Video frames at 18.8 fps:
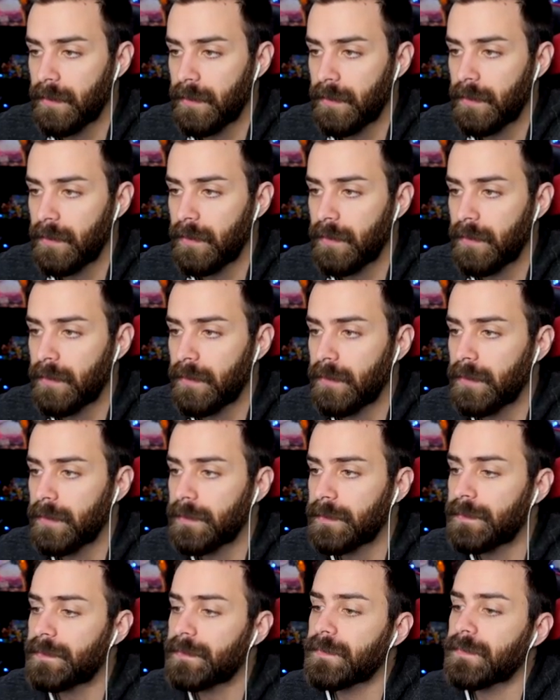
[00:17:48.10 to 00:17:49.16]
Let's,
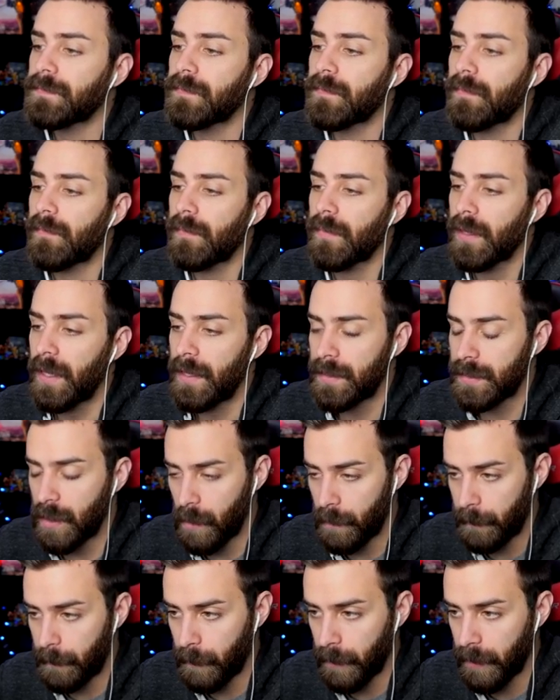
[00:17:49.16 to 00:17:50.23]
Let's
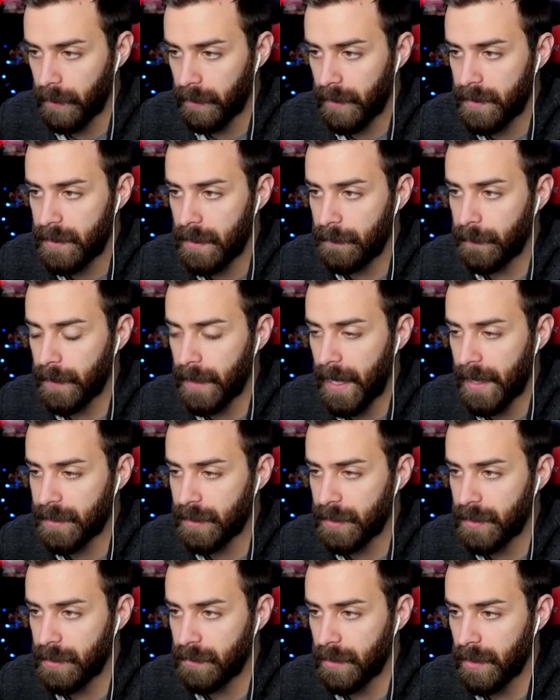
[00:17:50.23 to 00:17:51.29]
go for it. Let's see if we can
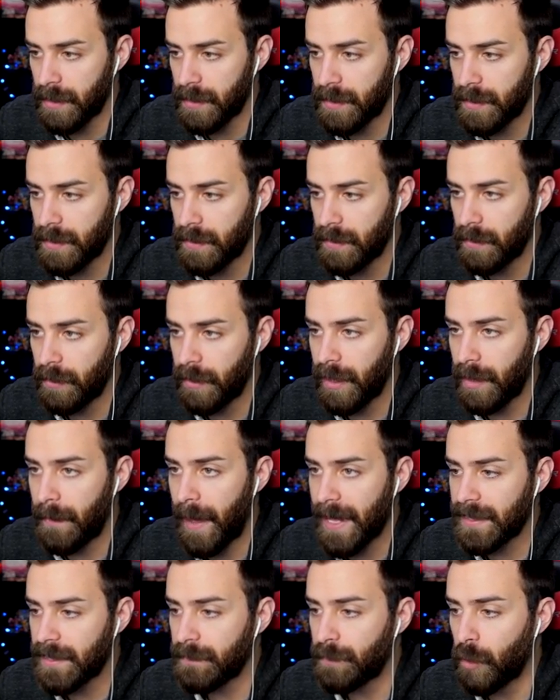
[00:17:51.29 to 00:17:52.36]
actually do this. You're gonna
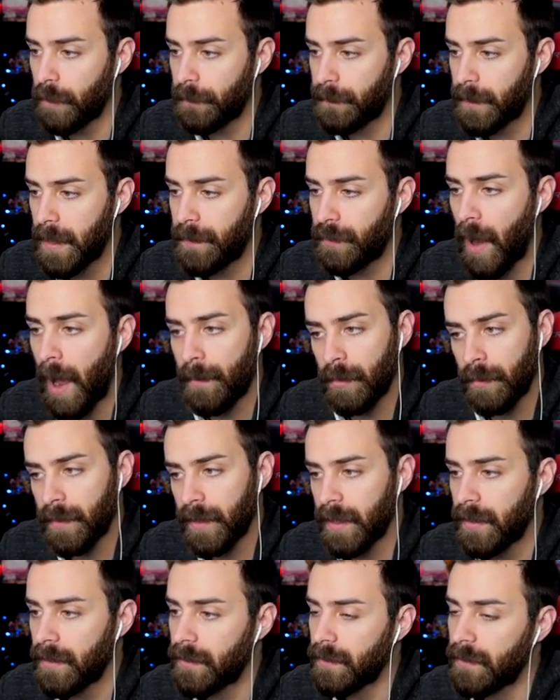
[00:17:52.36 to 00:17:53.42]
massive morph me?
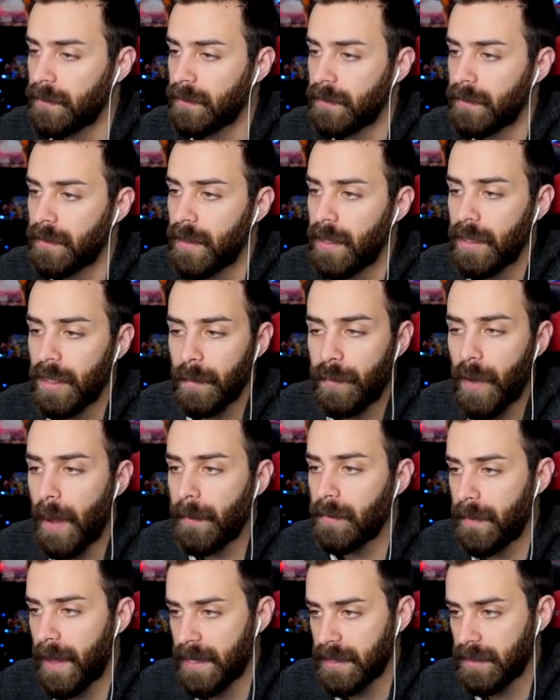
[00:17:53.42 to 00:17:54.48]
Probably. You're
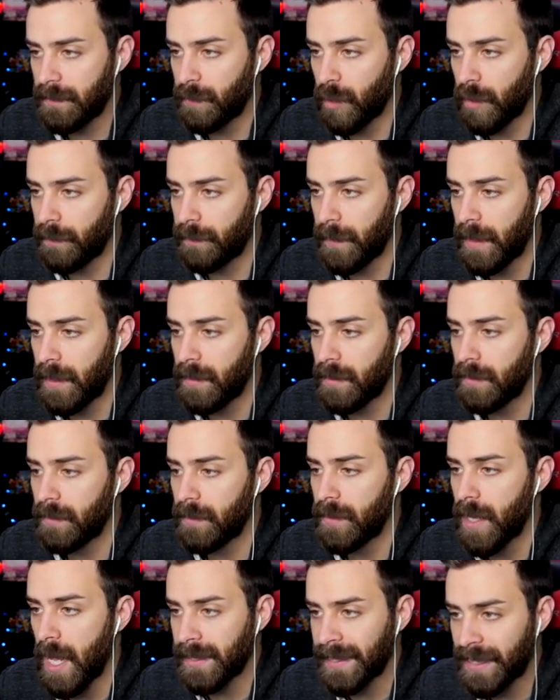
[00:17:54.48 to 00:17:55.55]
probably massive morph me.
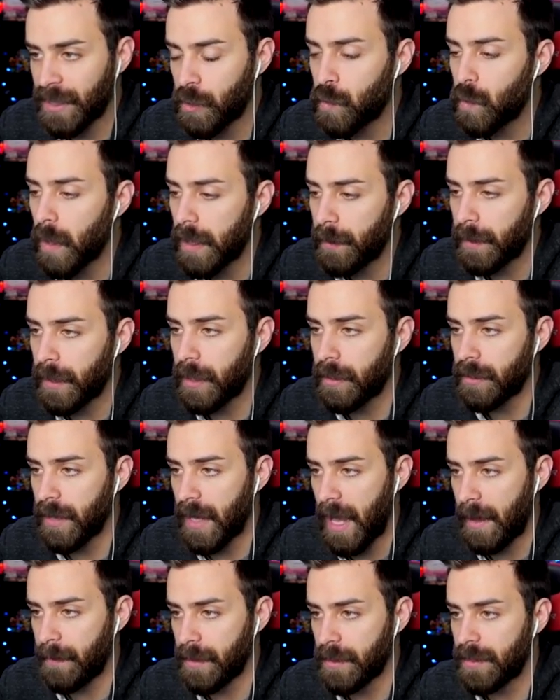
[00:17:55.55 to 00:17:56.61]
I'll take 2,100
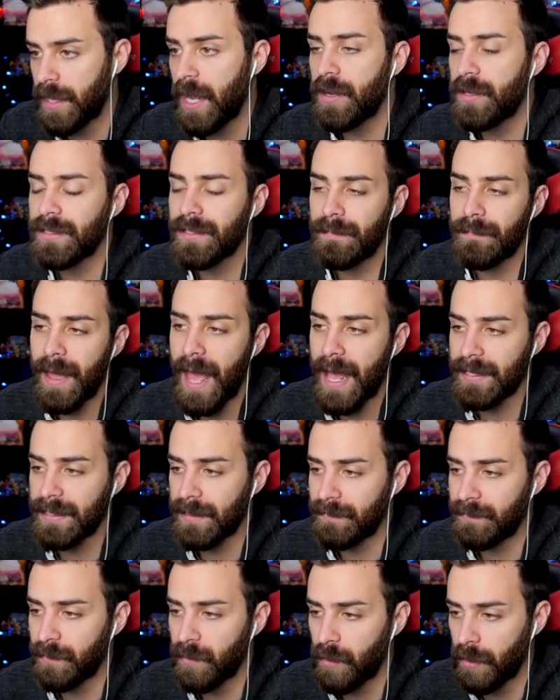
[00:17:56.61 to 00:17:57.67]
damage. There's the
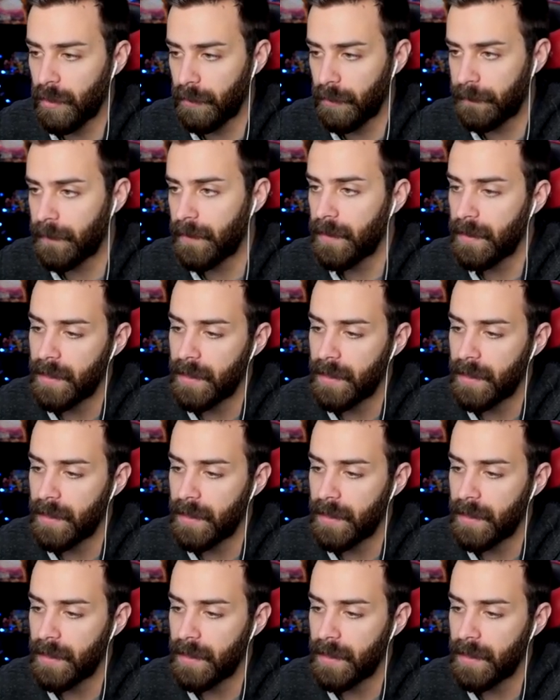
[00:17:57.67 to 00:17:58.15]
massive morph.